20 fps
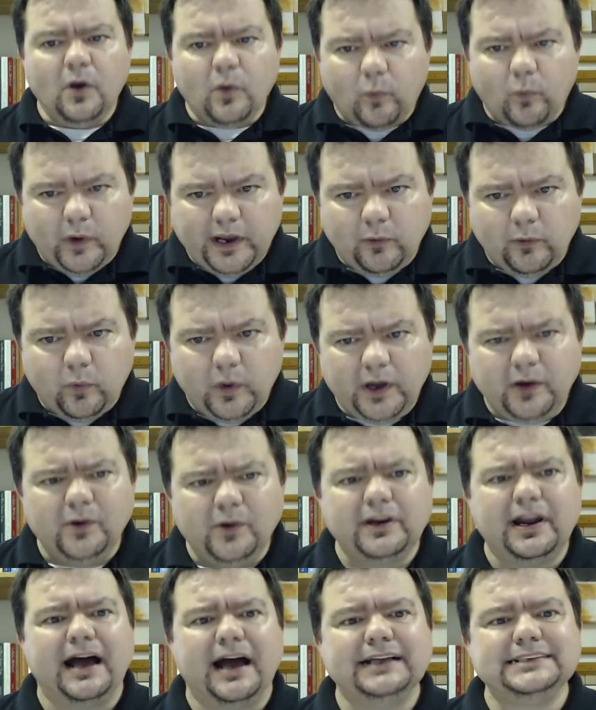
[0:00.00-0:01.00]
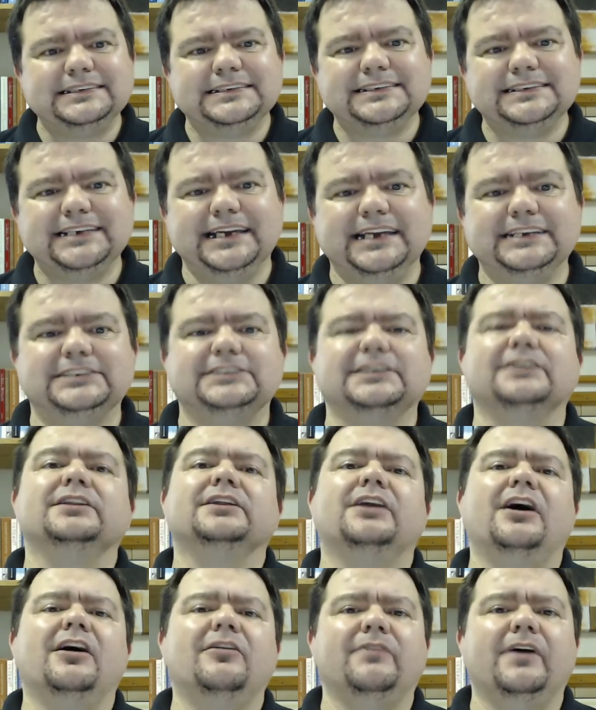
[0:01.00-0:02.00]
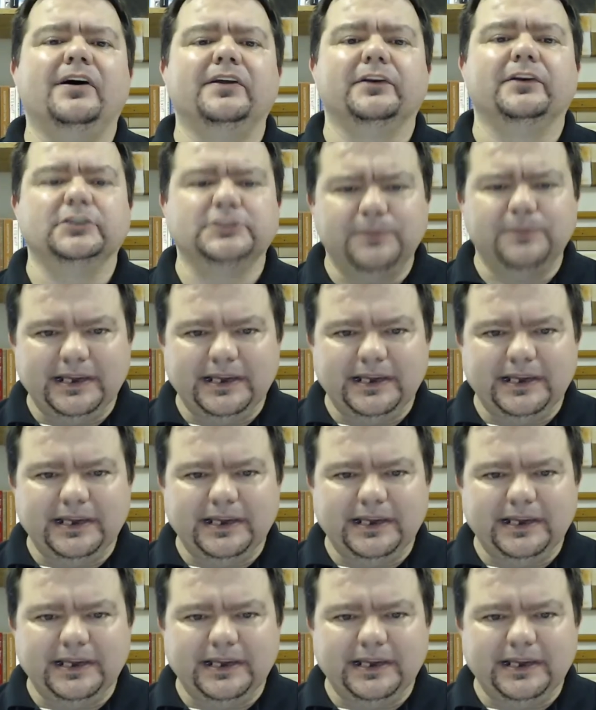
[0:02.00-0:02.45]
We will not cease to love others